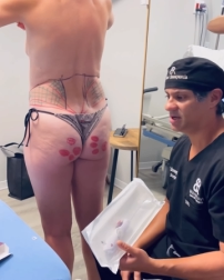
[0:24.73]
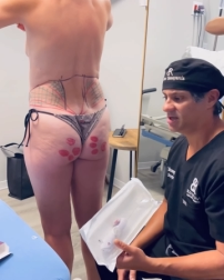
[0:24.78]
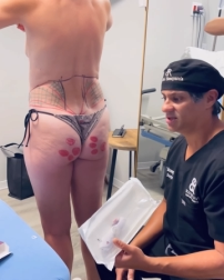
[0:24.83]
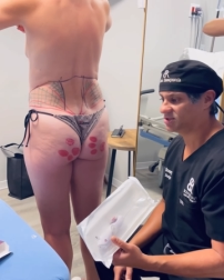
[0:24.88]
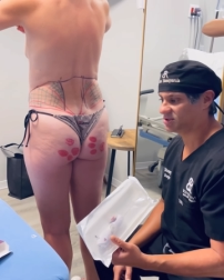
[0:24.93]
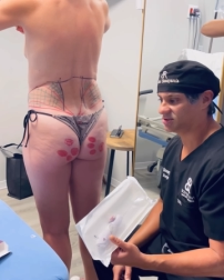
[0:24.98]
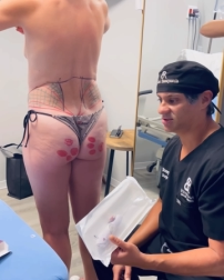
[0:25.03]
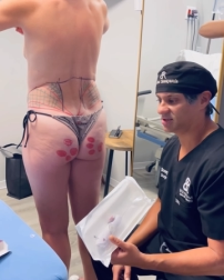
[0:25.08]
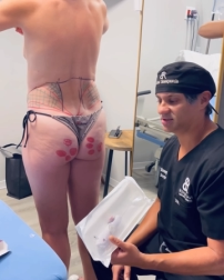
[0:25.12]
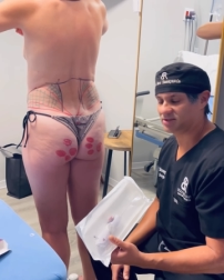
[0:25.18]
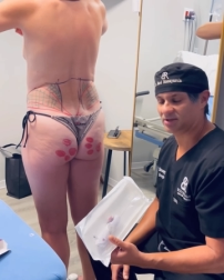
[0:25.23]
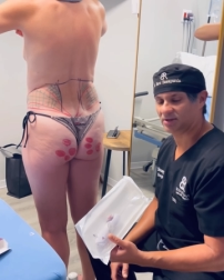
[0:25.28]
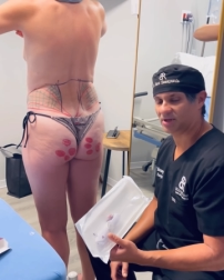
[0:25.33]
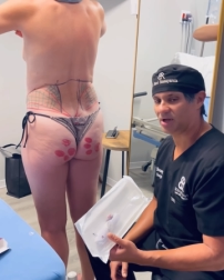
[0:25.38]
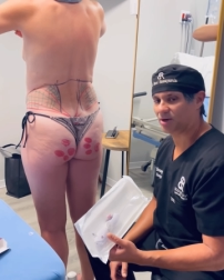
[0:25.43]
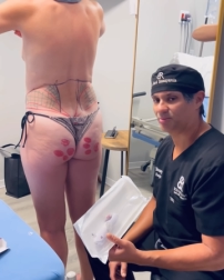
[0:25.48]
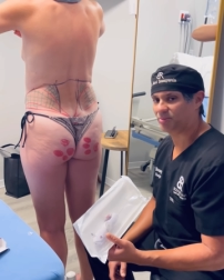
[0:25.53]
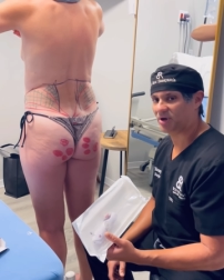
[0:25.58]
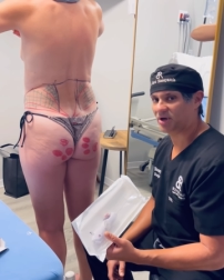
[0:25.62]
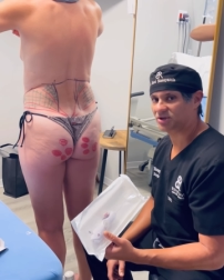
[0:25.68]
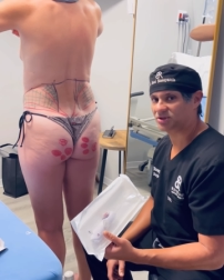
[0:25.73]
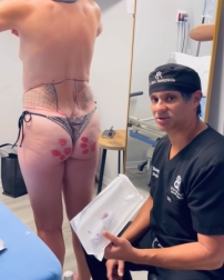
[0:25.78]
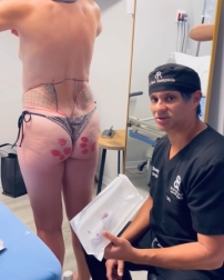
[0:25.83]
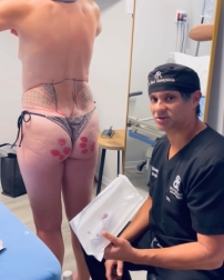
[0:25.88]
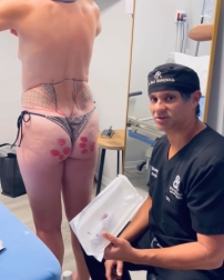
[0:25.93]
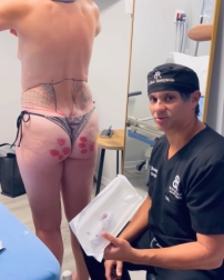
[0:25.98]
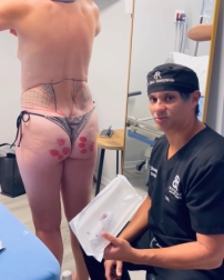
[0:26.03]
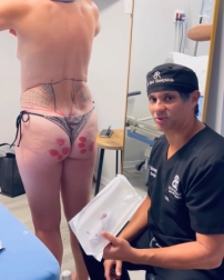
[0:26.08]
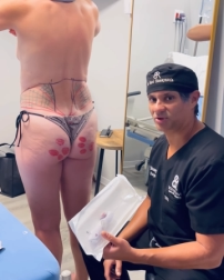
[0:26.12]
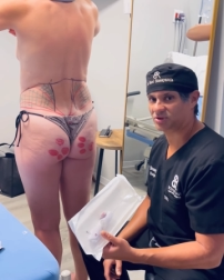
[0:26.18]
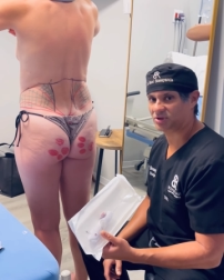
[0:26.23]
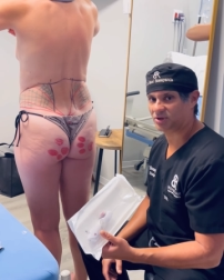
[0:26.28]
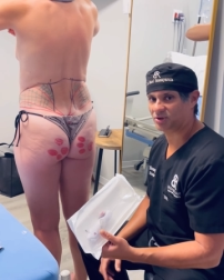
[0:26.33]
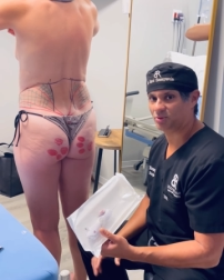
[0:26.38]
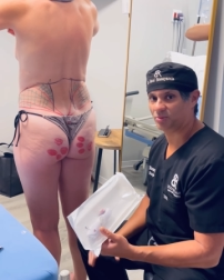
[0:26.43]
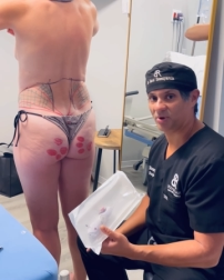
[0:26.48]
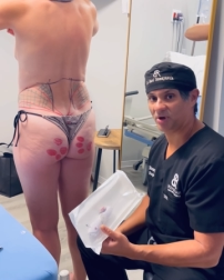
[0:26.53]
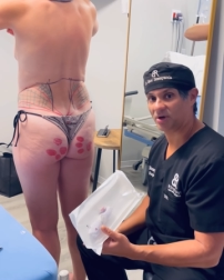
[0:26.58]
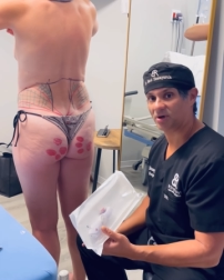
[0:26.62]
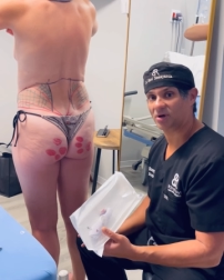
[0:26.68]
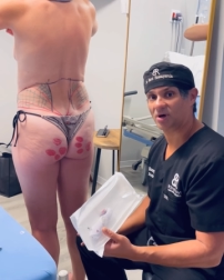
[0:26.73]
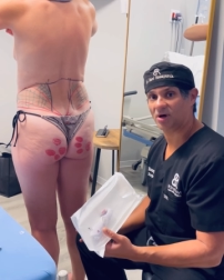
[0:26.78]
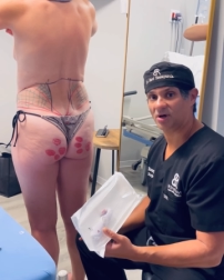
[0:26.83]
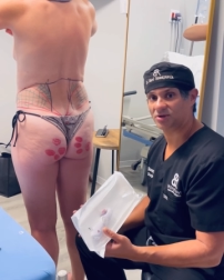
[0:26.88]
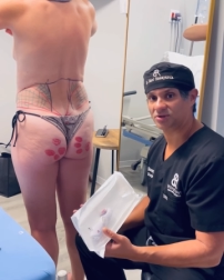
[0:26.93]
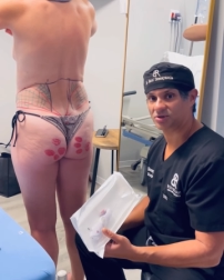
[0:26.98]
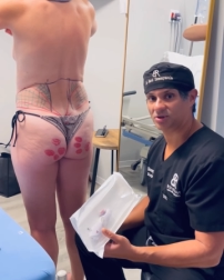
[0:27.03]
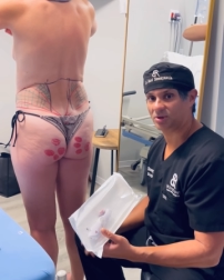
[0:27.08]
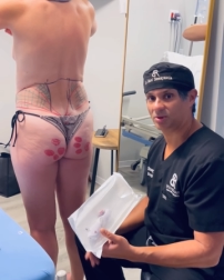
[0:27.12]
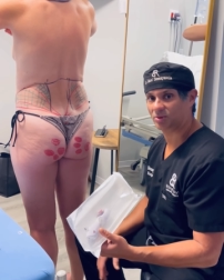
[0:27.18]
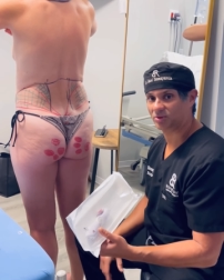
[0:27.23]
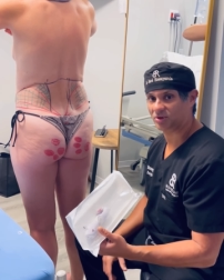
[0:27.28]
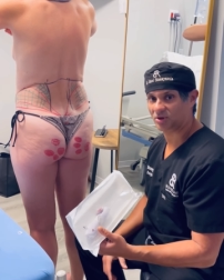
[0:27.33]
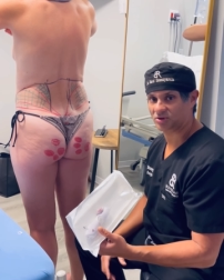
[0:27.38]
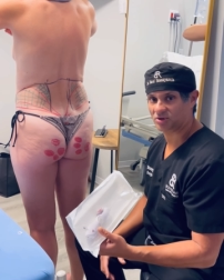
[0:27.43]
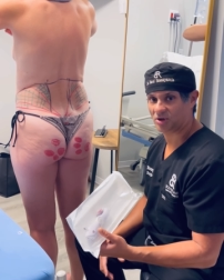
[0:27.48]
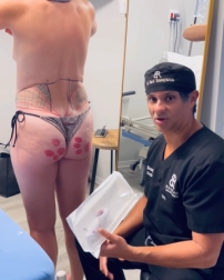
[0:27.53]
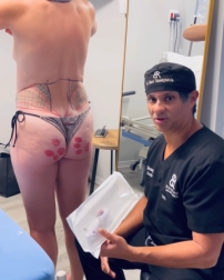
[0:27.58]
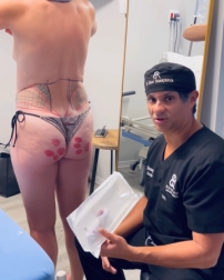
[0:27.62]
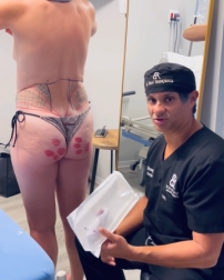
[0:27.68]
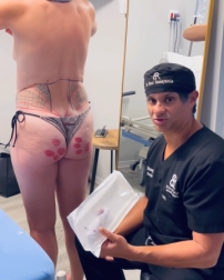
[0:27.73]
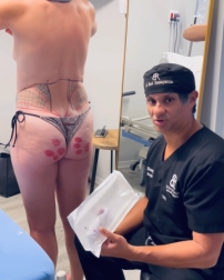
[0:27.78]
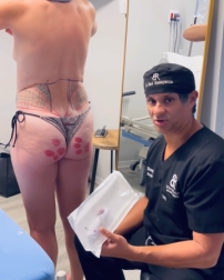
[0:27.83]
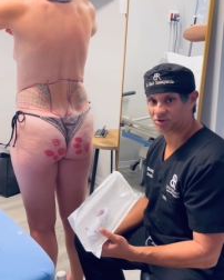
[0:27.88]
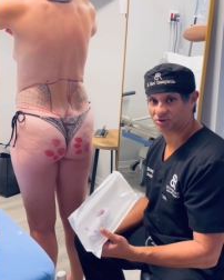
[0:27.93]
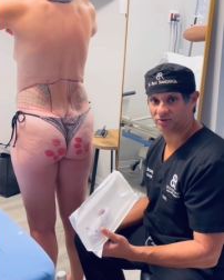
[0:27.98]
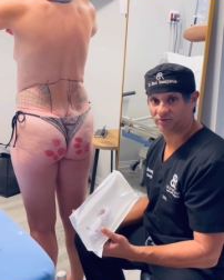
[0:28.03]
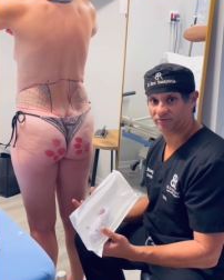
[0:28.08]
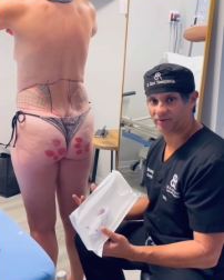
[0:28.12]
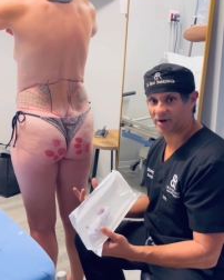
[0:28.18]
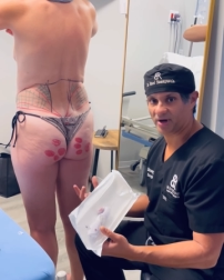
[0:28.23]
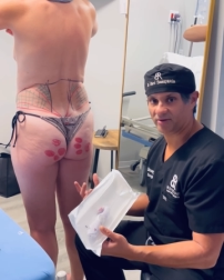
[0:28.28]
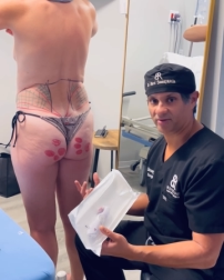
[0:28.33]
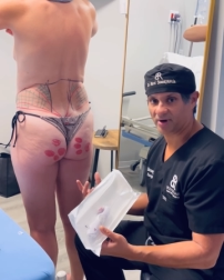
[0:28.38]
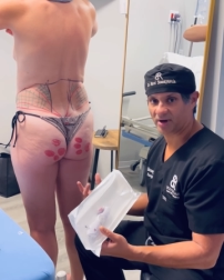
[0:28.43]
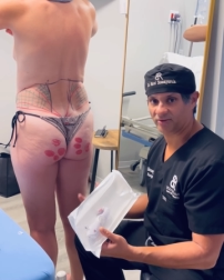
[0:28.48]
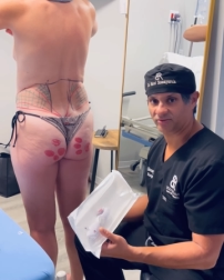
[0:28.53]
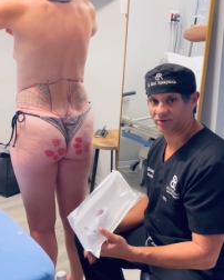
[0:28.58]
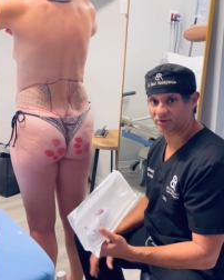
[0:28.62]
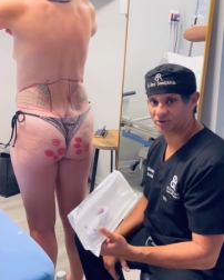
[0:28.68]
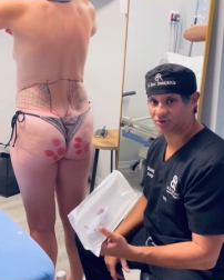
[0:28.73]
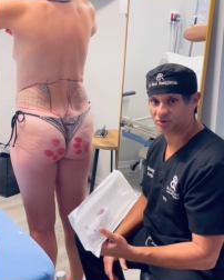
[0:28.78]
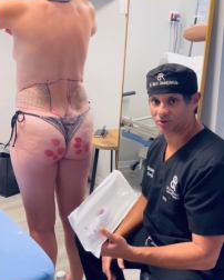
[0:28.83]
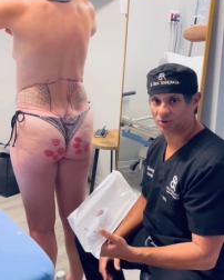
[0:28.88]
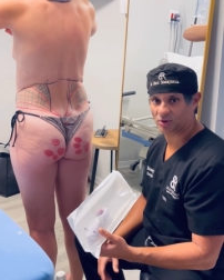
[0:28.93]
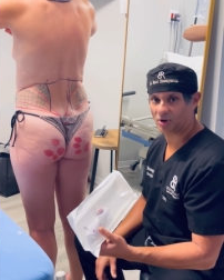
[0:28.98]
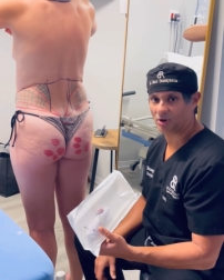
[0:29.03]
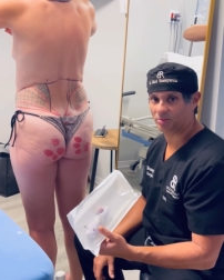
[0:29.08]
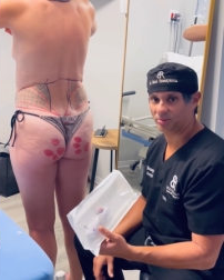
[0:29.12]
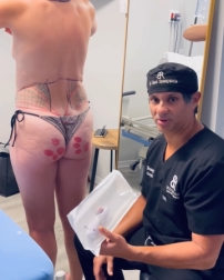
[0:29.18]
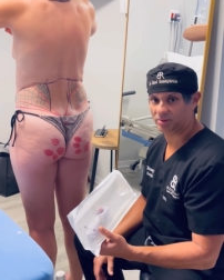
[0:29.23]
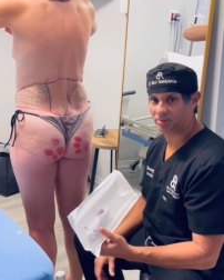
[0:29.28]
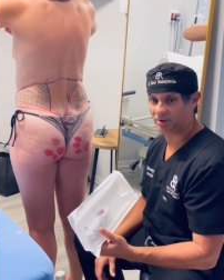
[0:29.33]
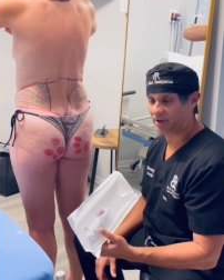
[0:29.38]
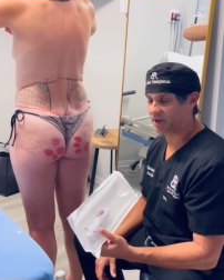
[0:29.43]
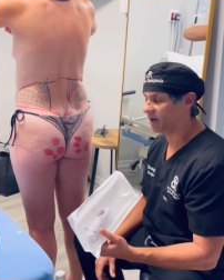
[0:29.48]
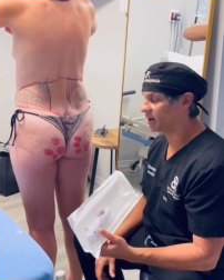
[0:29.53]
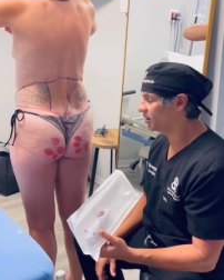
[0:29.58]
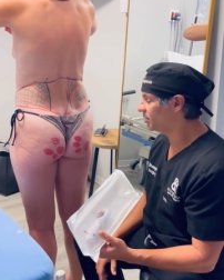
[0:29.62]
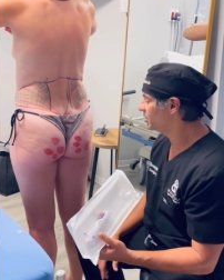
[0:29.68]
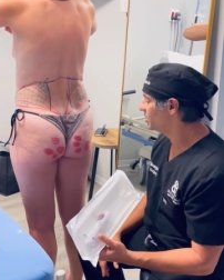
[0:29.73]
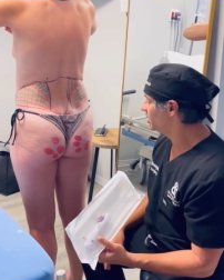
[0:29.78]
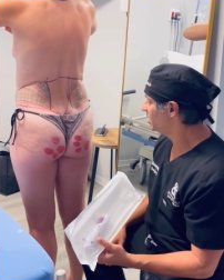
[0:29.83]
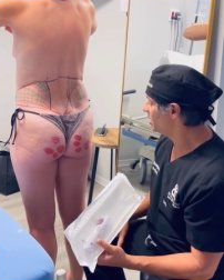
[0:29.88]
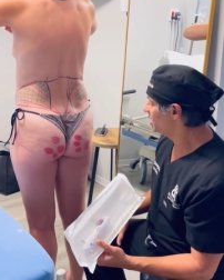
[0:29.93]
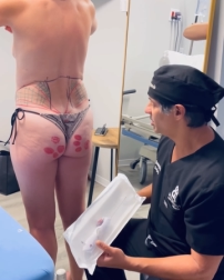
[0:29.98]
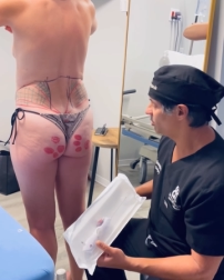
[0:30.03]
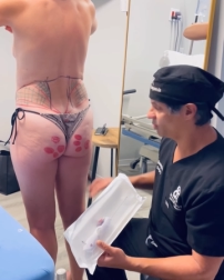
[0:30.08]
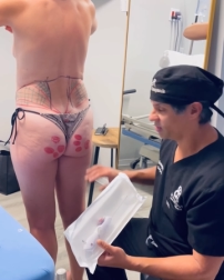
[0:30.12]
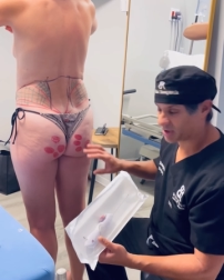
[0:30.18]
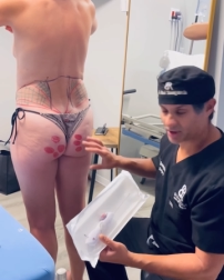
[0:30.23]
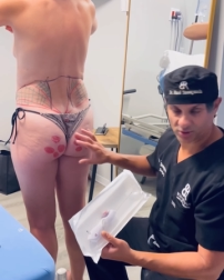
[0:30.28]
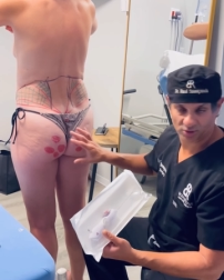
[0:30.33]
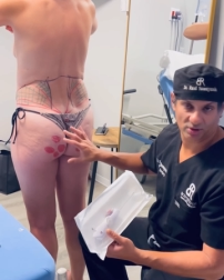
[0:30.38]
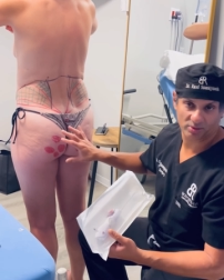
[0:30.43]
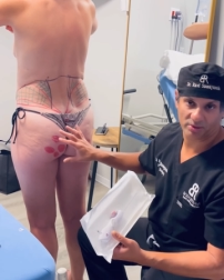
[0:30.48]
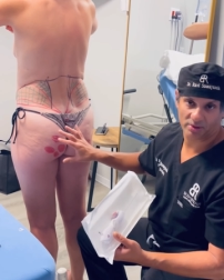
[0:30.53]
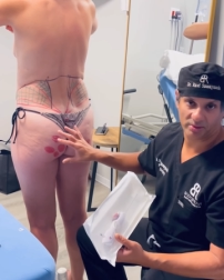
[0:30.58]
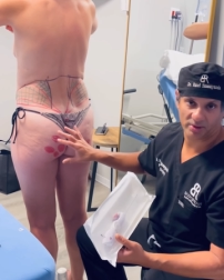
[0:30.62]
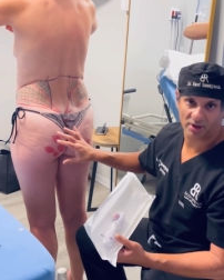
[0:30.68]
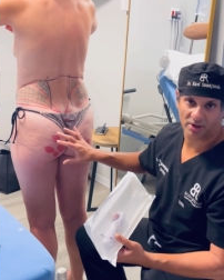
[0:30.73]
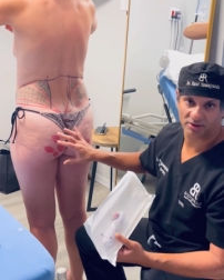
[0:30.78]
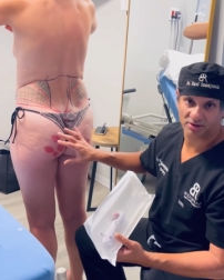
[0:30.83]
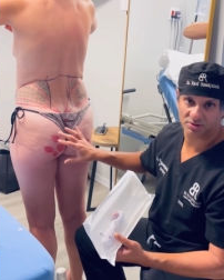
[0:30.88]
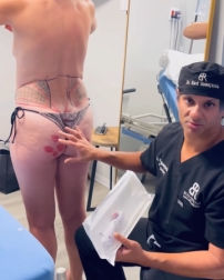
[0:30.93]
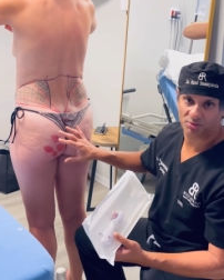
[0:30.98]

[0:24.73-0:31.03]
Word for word: since I see a lot of patients in which I do buttock contouring with autologous structural fat grafting, the so-called BBL. We're not doing a BBL in this